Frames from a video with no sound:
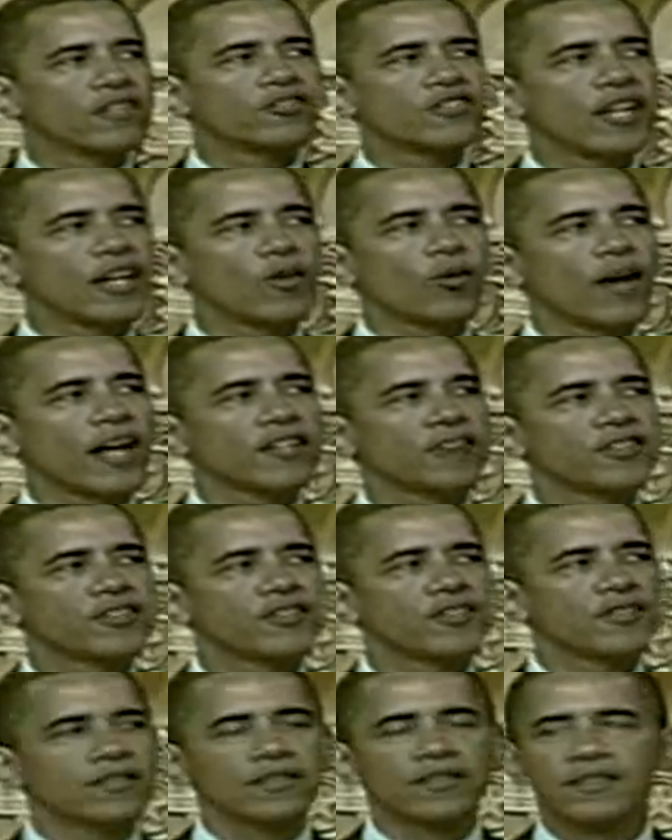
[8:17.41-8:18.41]

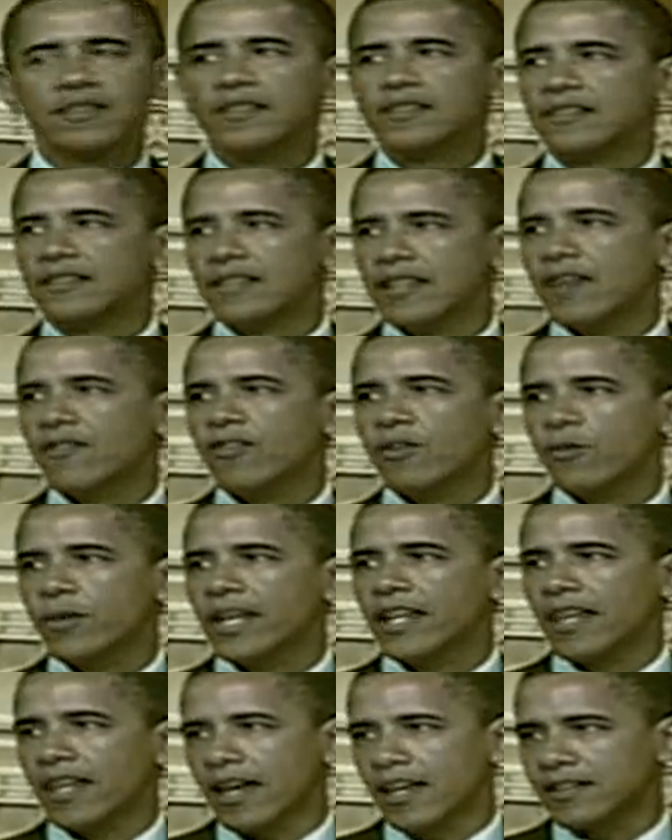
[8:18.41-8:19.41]
generations never
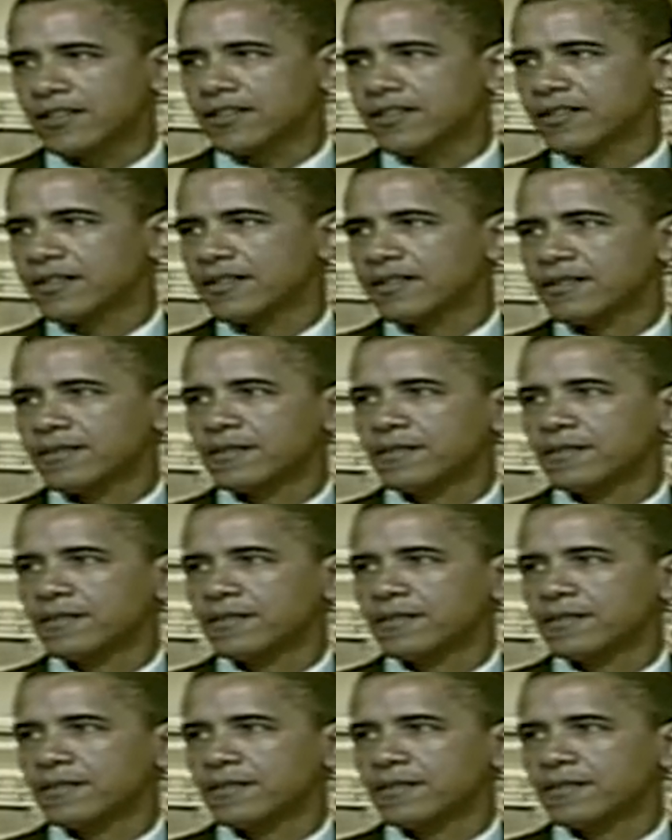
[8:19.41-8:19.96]
realized.